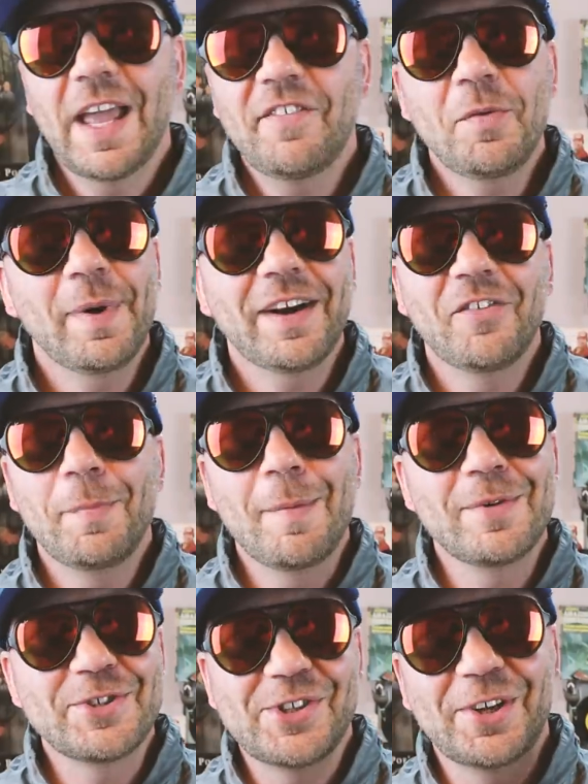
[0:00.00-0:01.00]
Everybody
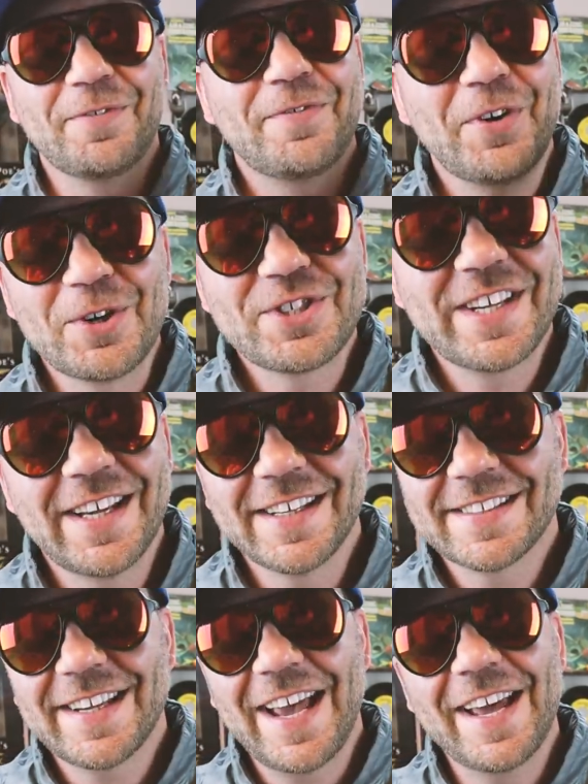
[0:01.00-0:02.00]
remembers their first
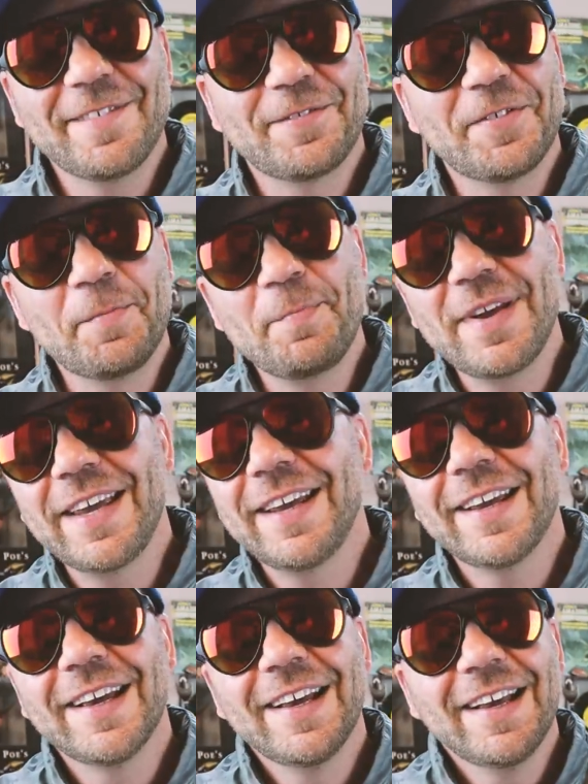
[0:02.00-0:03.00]
kiss, and for
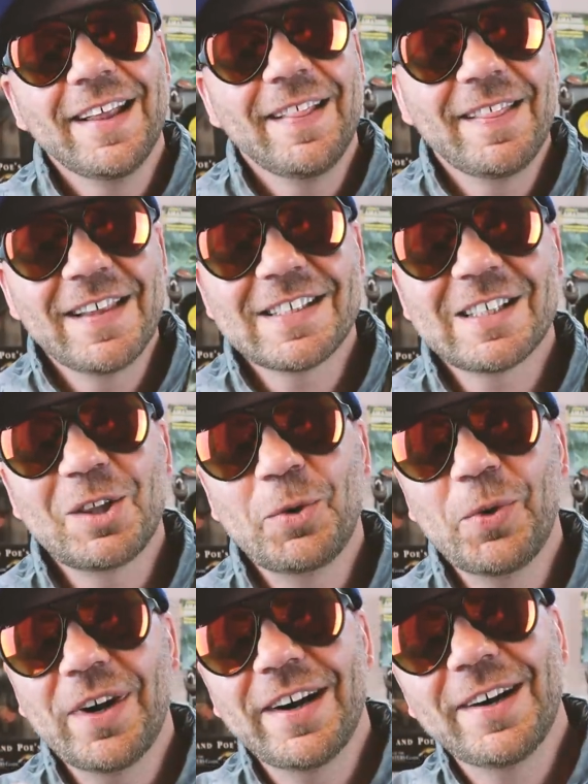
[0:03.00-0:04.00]
me, this
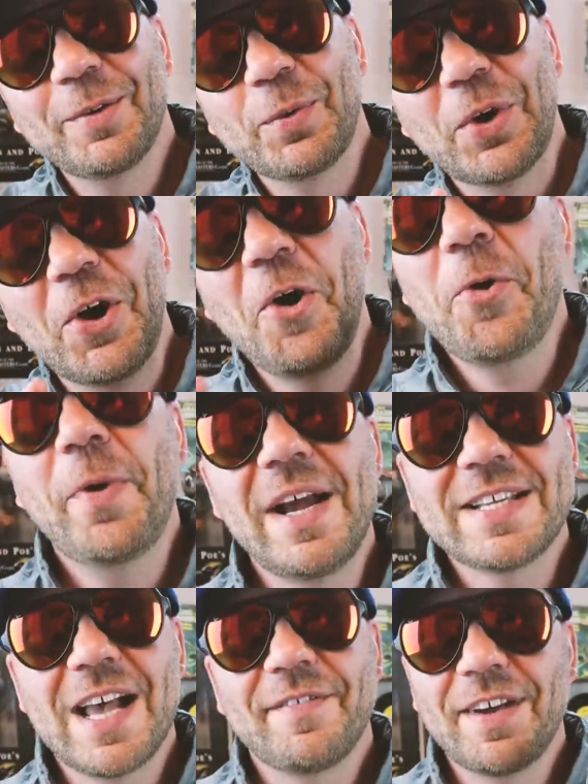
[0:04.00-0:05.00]
lure will
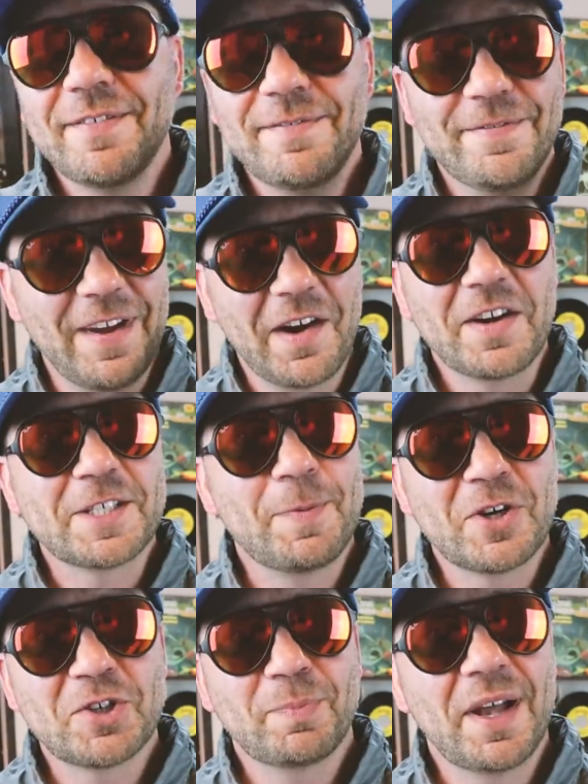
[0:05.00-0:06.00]
always have a very
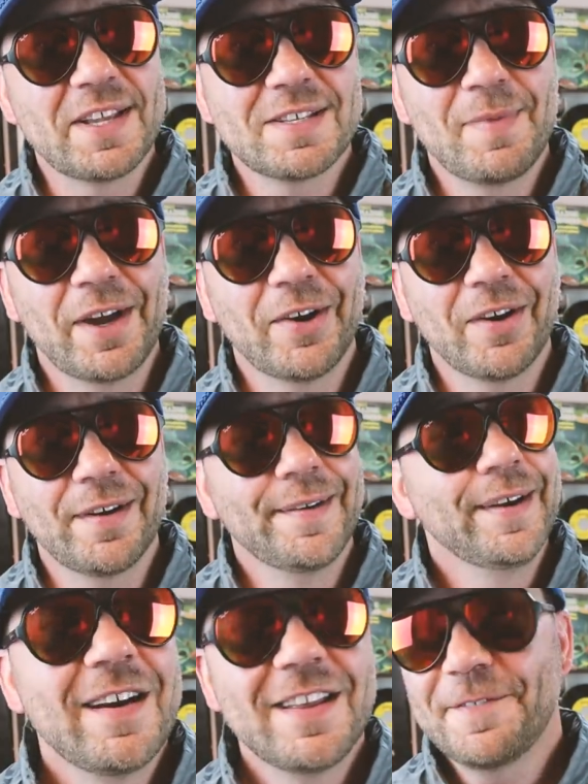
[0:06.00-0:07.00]
special place in my heart.
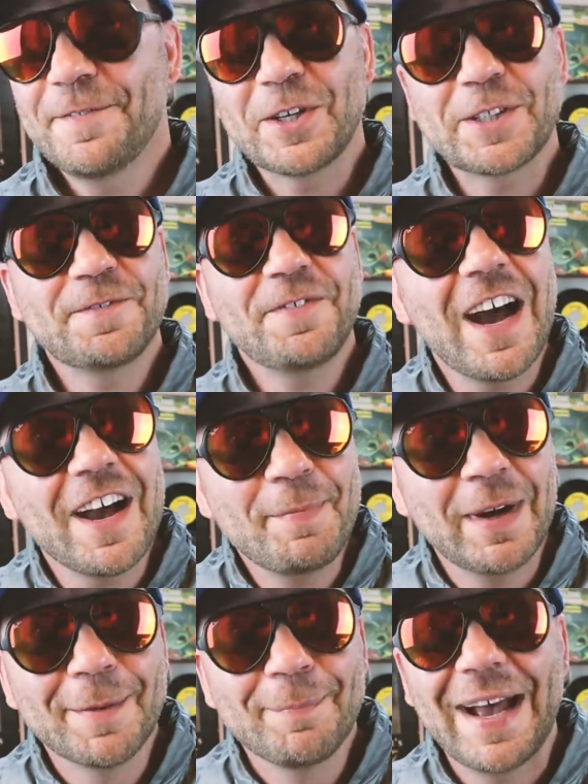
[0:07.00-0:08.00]
The first
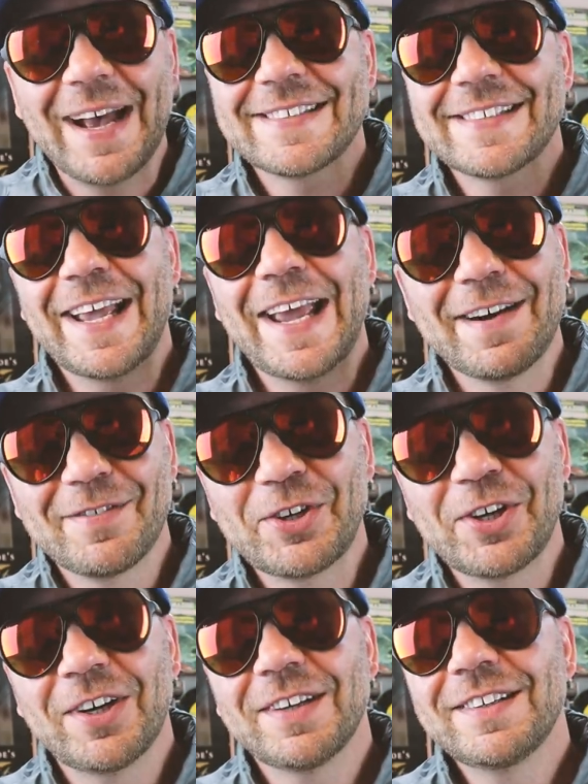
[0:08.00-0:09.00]
5-pound bass I ever
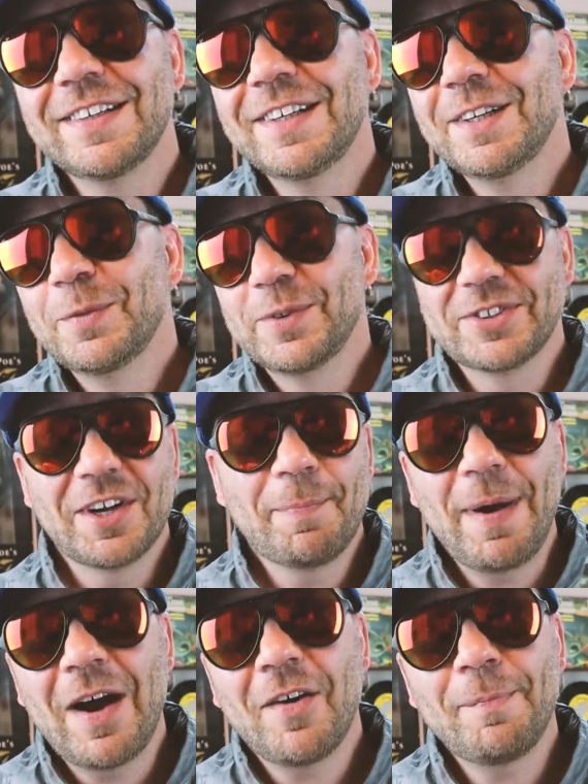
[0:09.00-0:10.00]
caught was on a
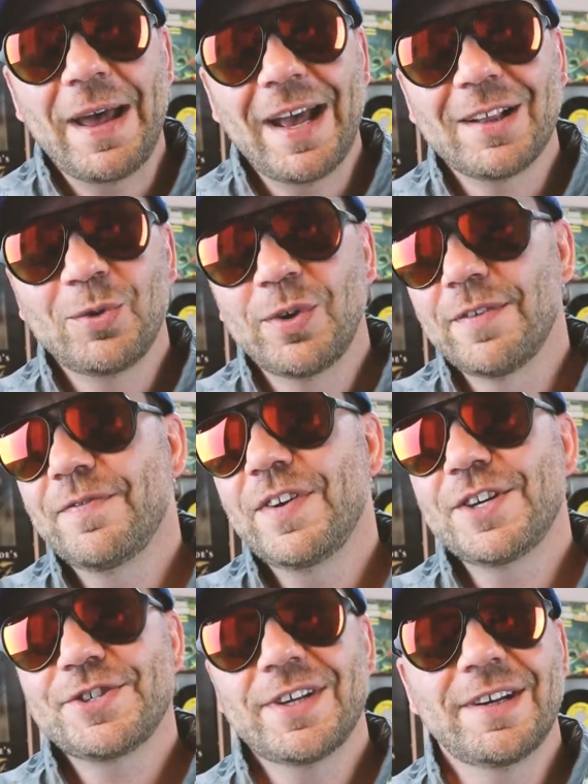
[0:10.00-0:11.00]
Powerpak lure
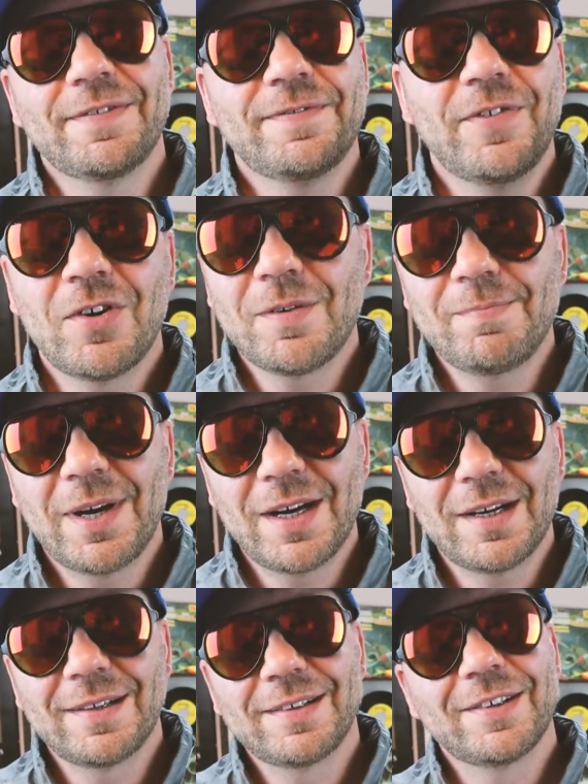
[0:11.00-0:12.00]
fish in a farm
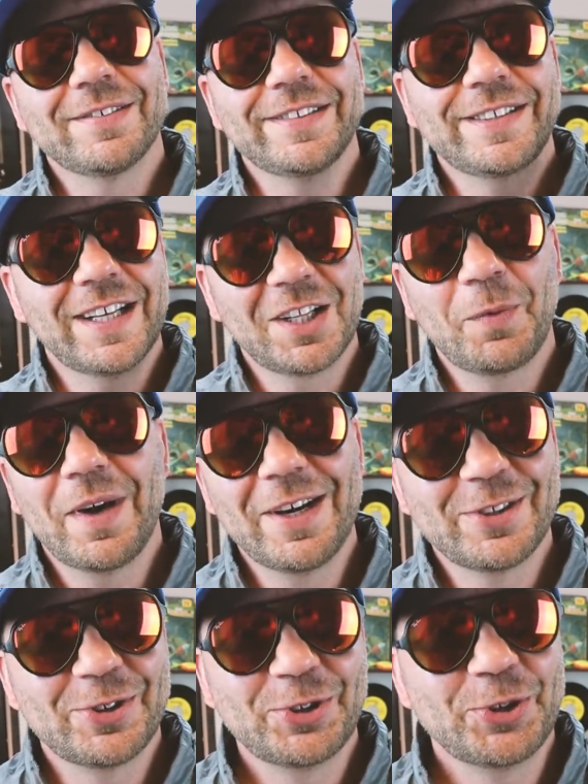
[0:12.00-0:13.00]
pond on the Delaware
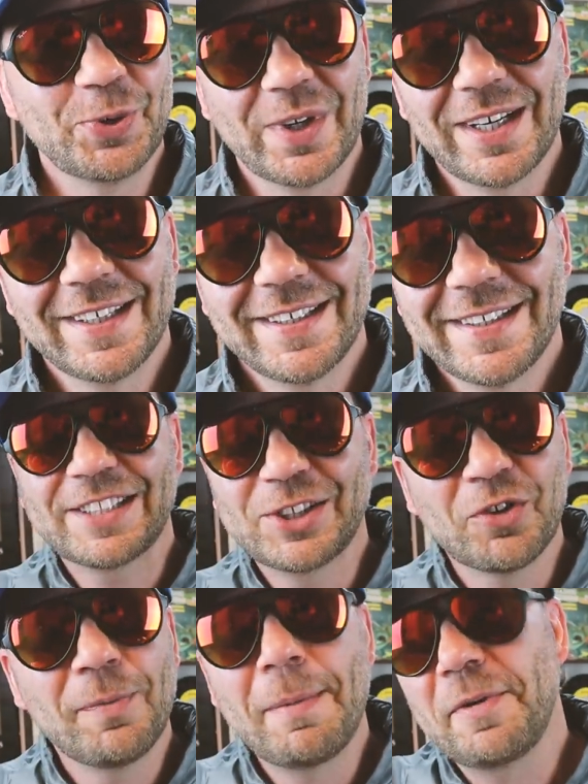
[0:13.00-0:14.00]
Eastern Shore. I
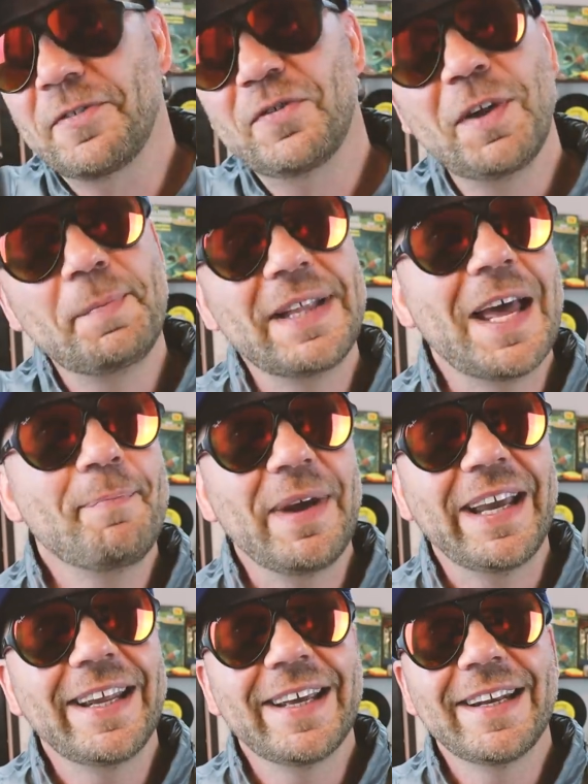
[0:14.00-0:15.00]
still remember flipping that
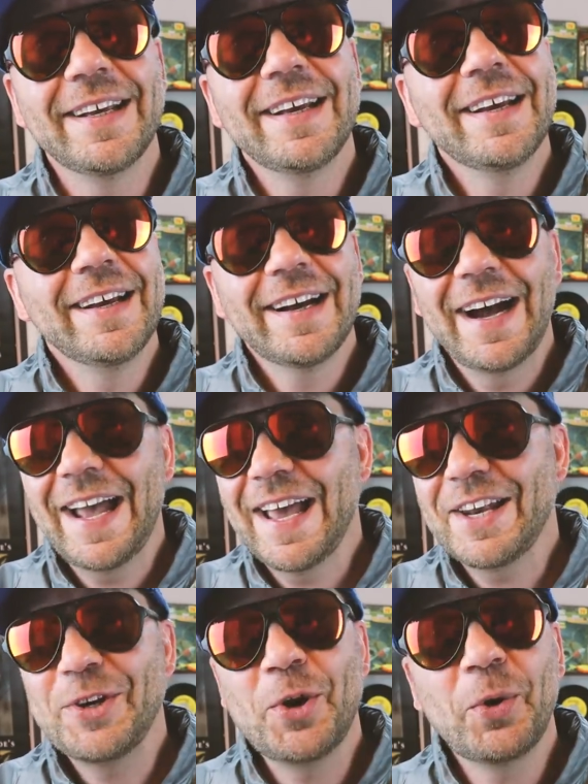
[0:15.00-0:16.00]
bait in. I
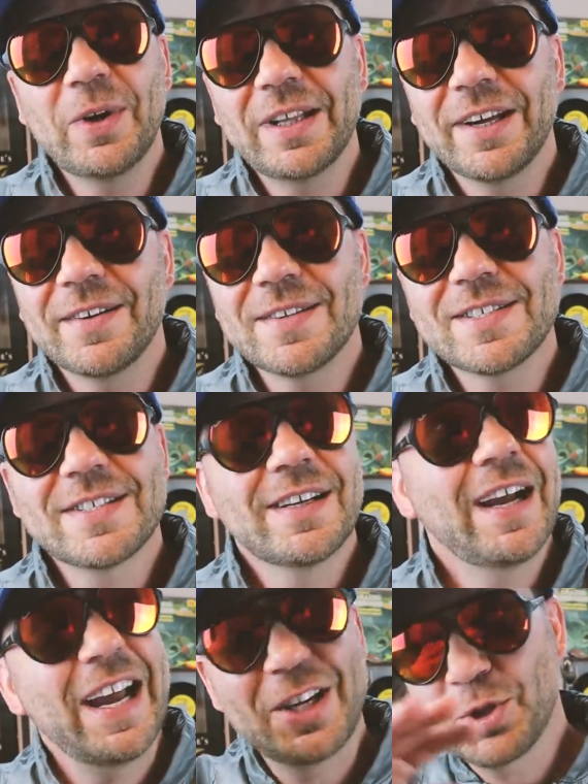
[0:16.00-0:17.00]
had no clearance.
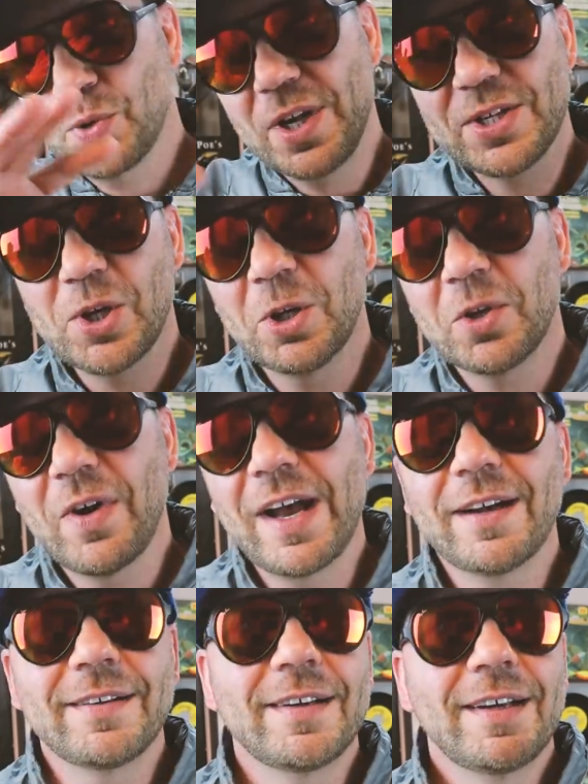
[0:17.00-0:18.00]
I had trees all
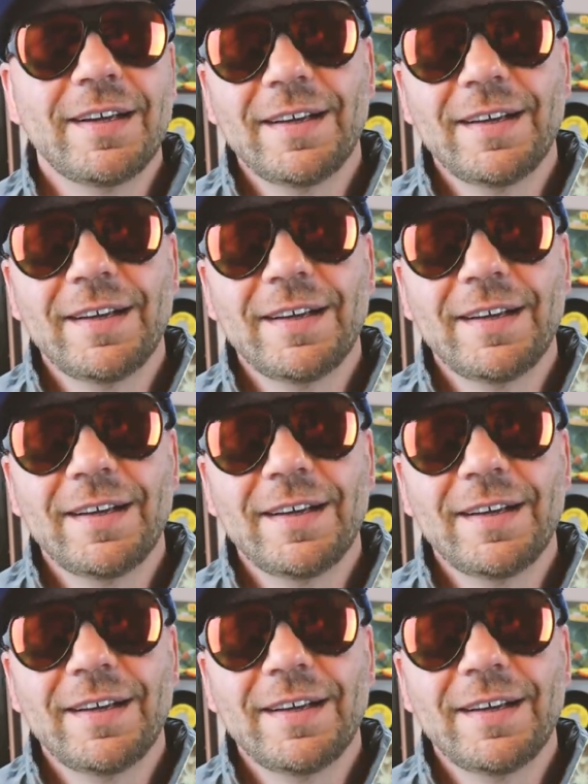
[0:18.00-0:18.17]
around.